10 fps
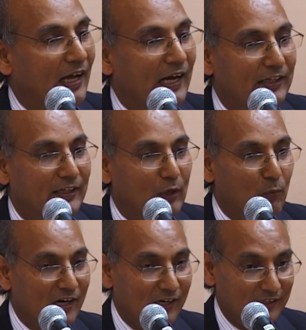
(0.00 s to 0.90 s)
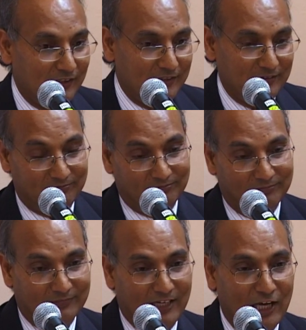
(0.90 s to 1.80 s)
and the world
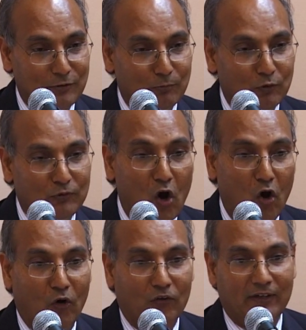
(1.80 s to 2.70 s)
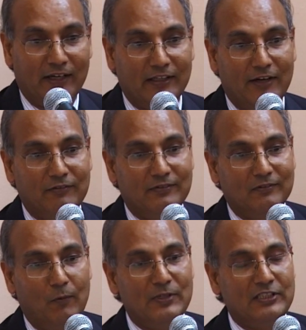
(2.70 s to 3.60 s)
has moved on and have
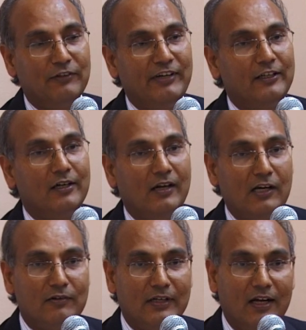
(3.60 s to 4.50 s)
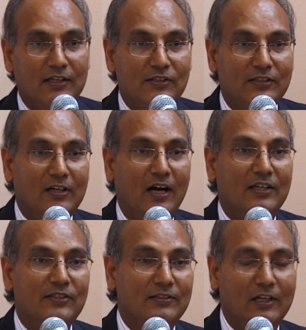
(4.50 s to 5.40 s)
obviously recognized
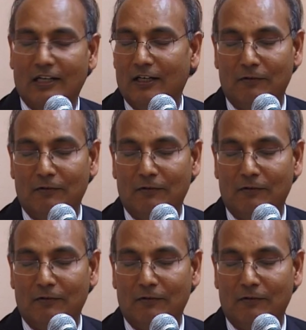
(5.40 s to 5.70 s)
caste,